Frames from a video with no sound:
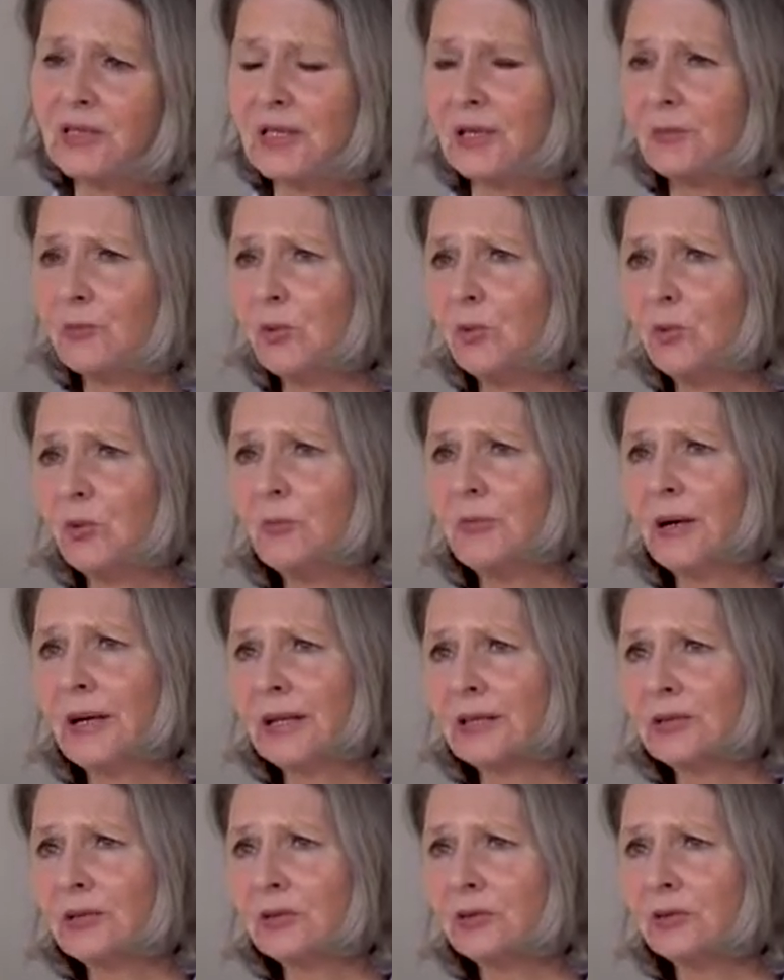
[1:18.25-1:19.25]
And in the
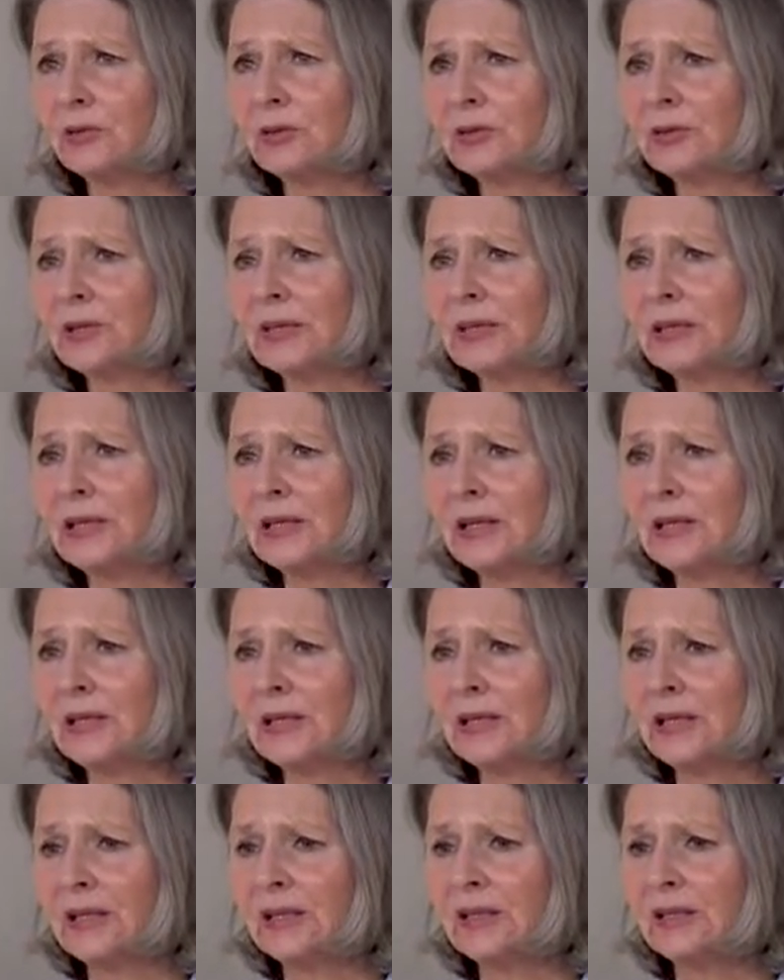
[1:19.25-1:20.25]
context
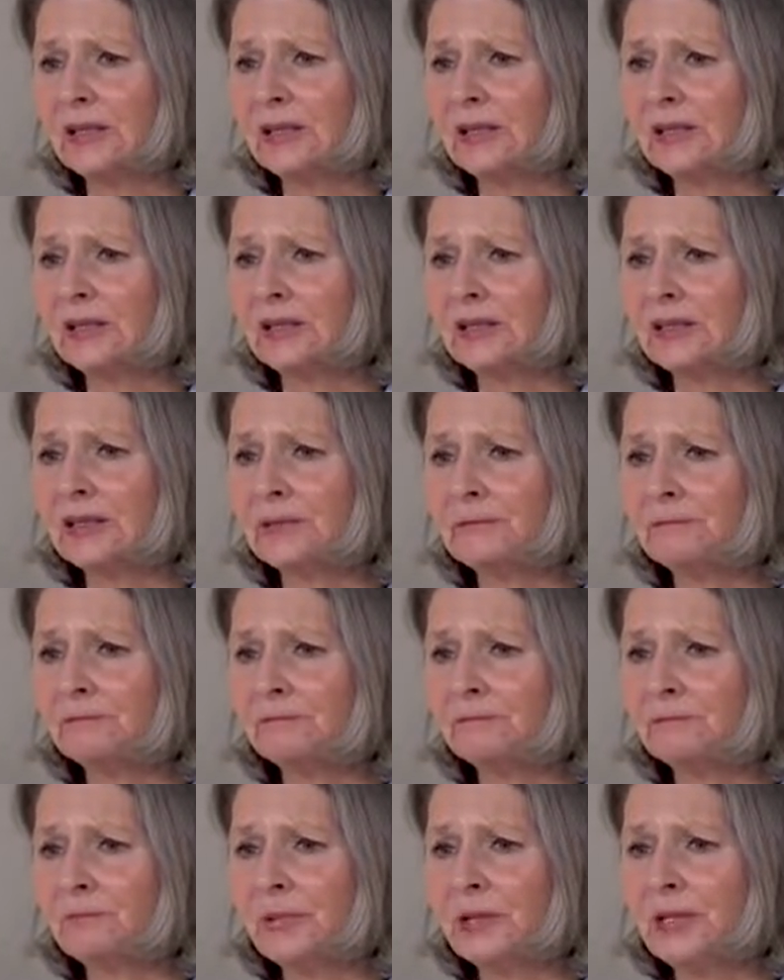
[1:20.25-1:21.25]
of this
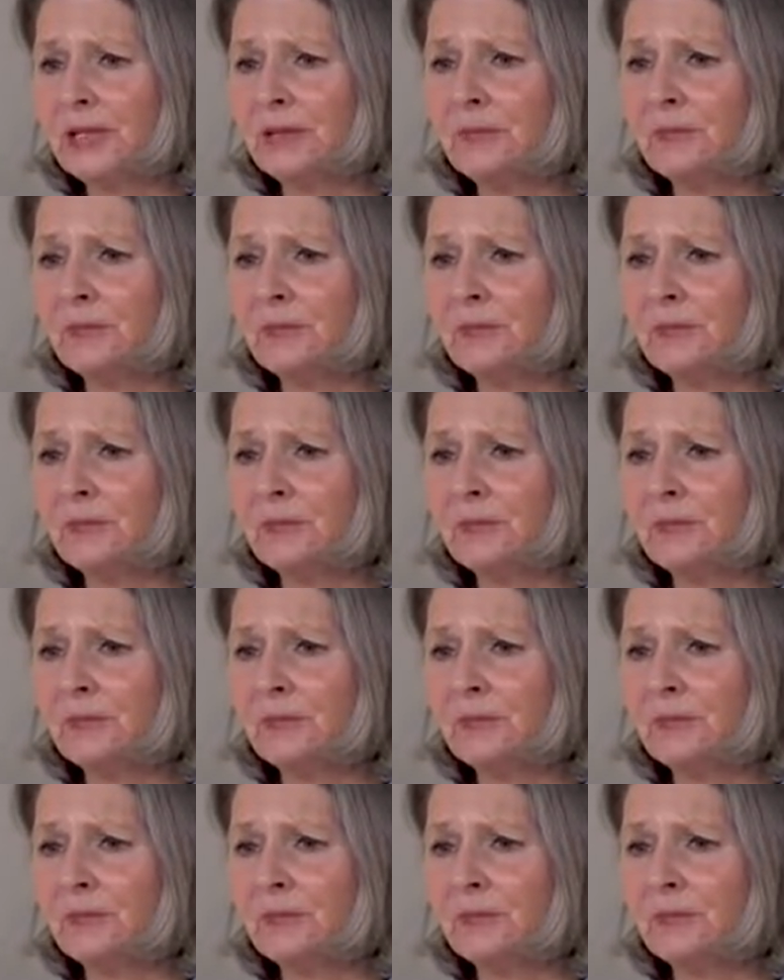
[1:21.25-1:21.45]
observation,